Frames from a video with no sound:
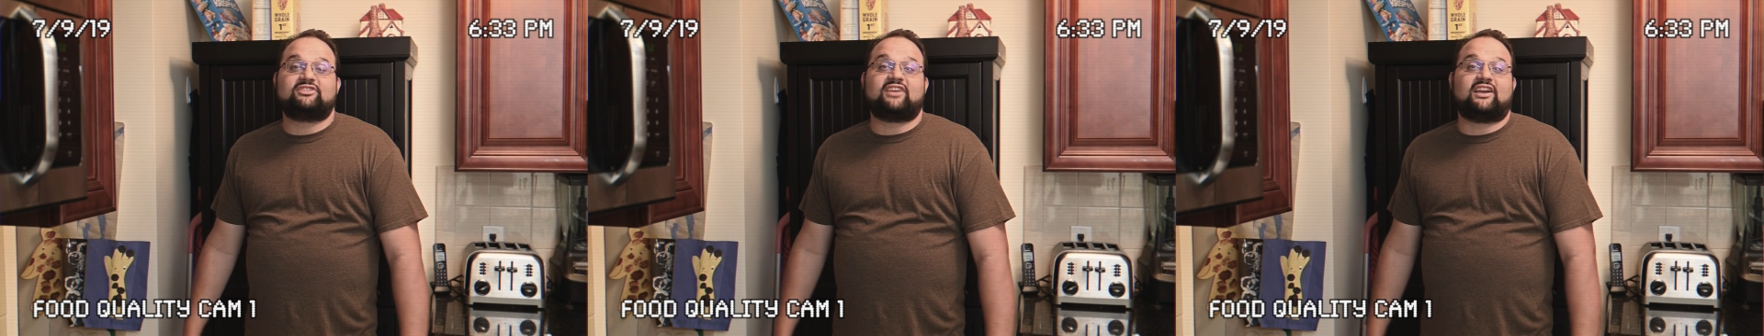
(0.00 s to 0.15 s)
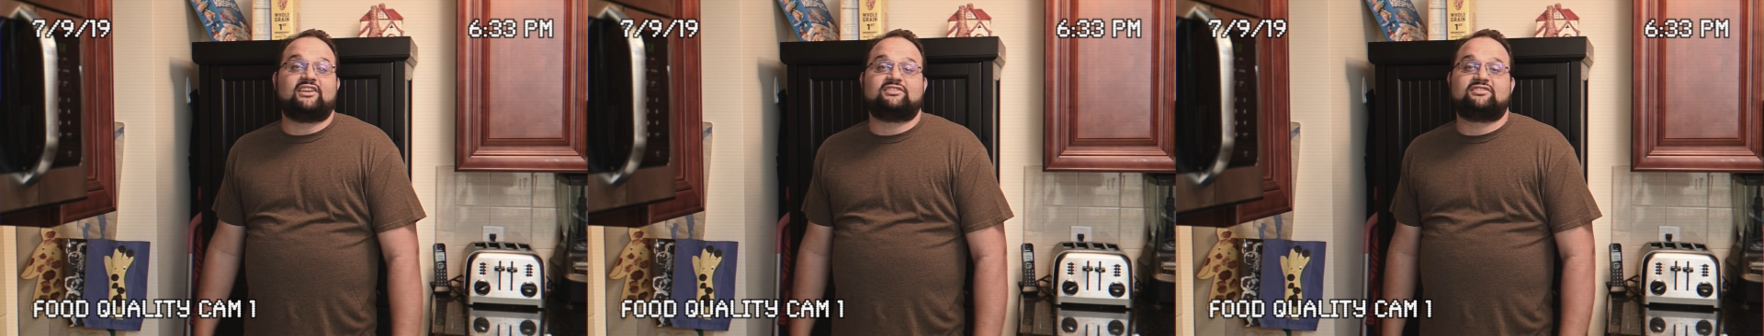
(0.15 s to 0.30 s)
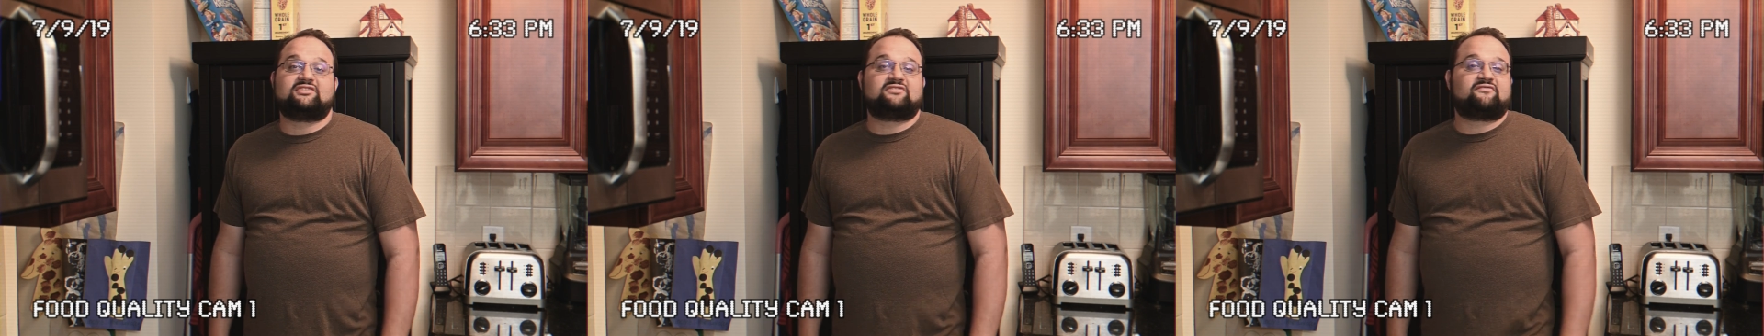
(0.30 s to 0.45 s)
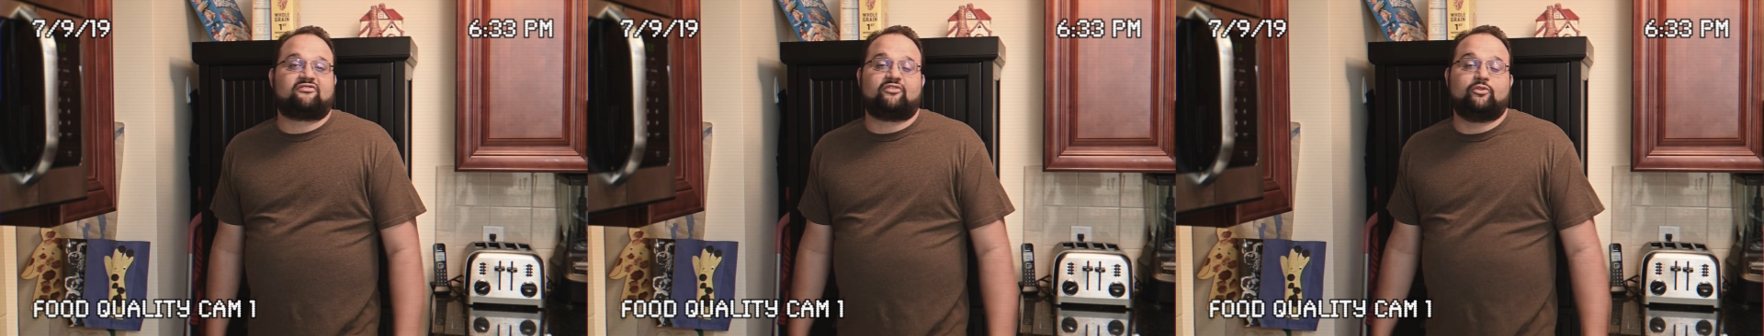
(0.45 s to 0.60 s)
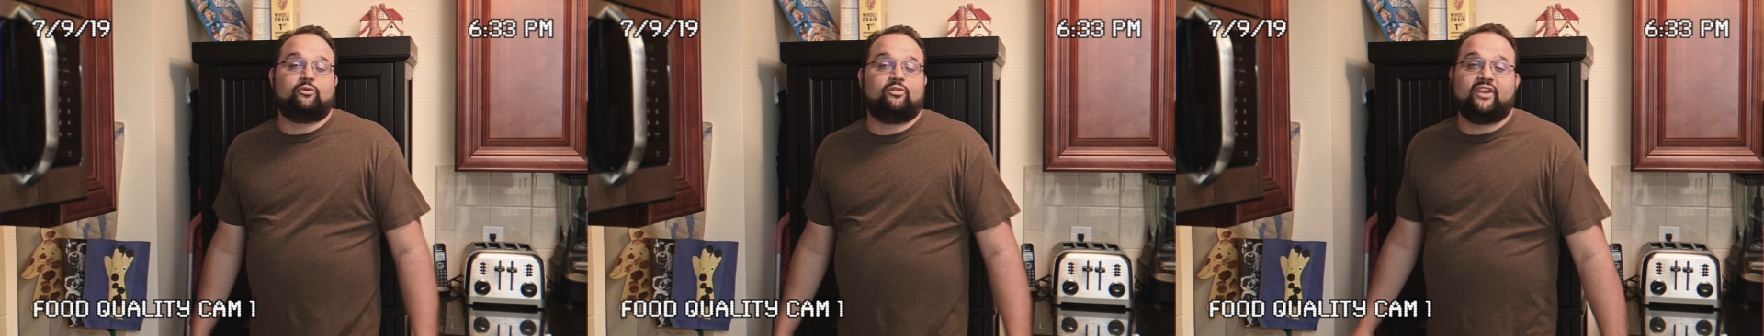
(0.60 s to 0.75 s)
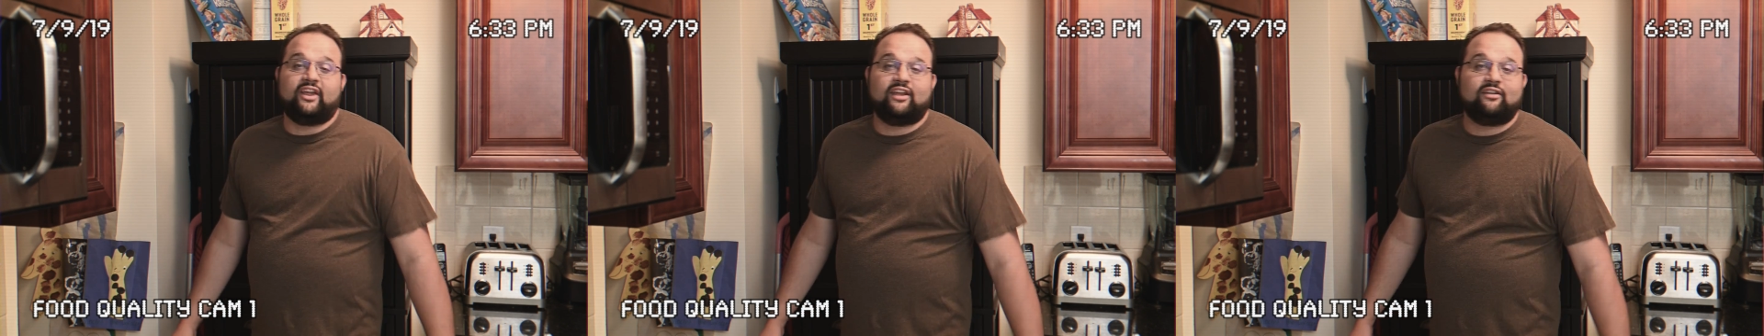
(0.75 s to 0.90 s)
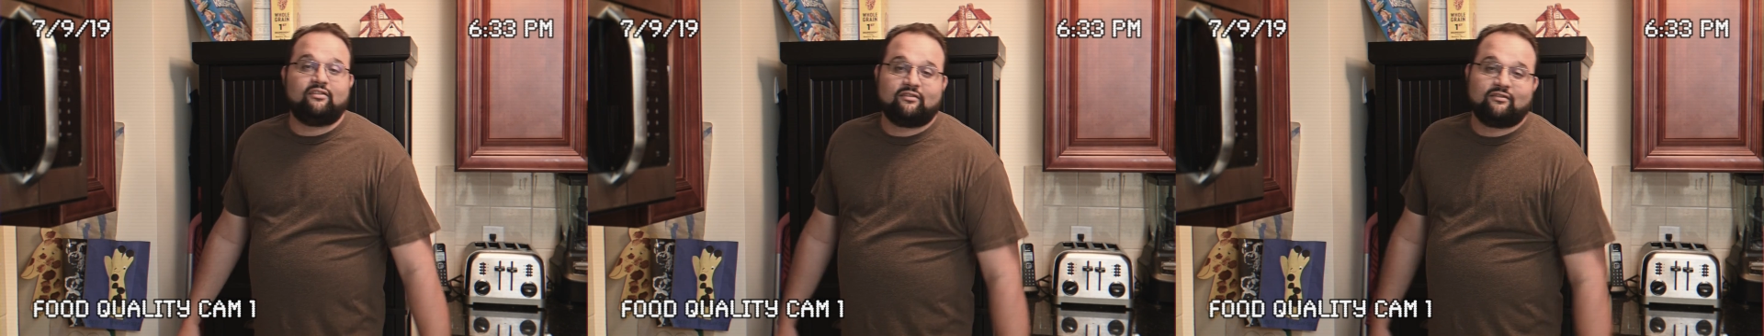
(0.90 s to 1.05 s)
has fruit in
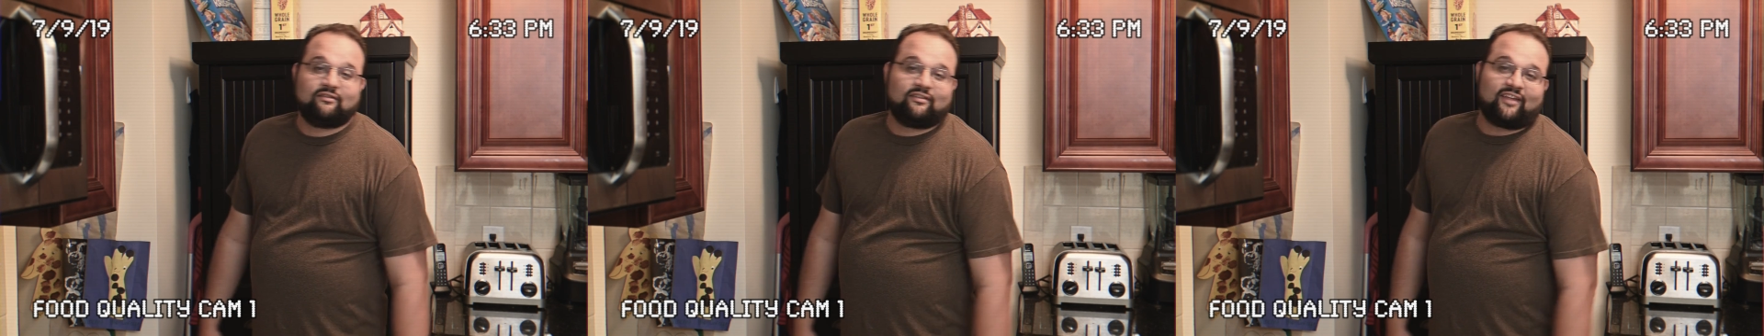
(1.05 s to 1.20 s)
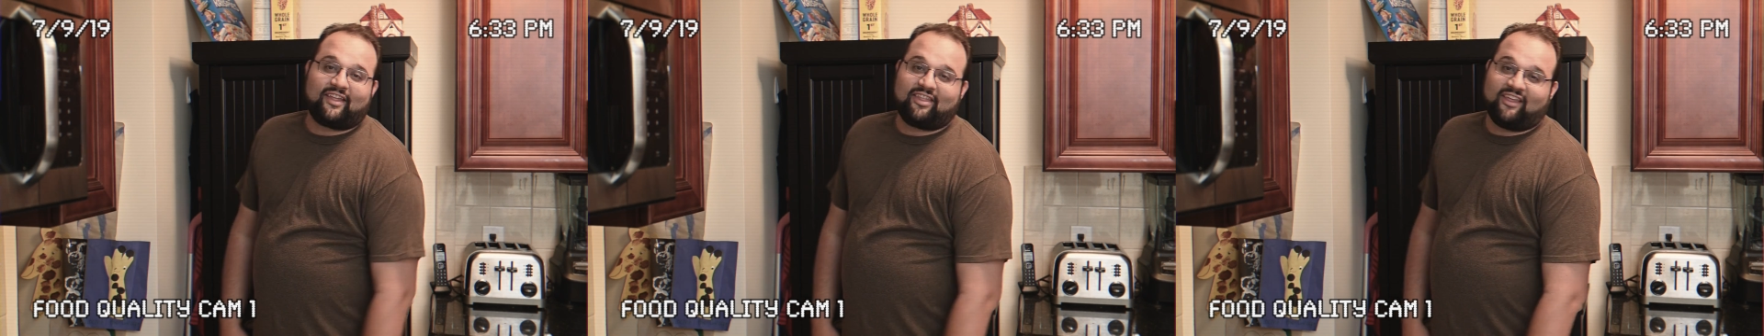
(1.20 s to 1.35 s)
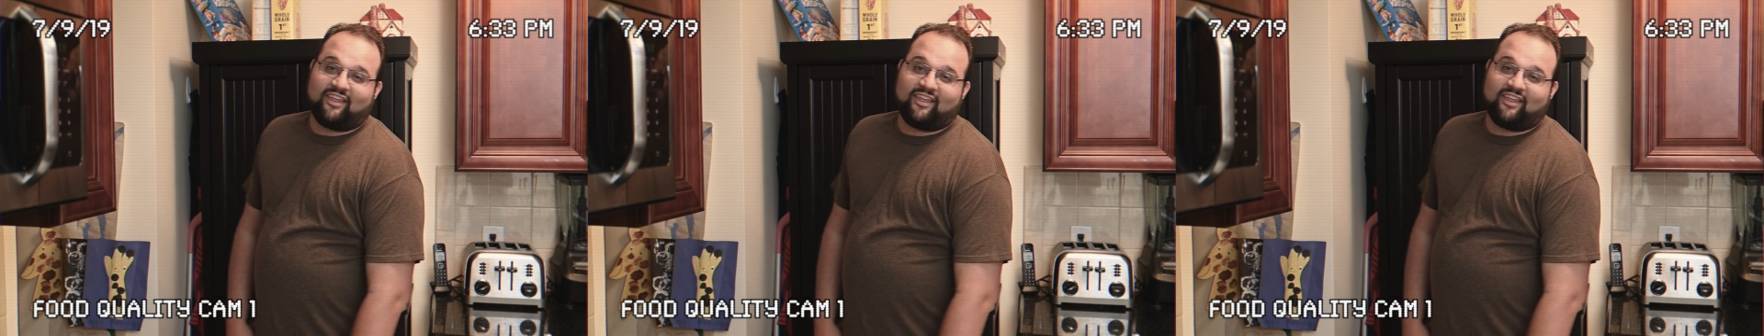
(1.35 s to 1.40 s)
it, I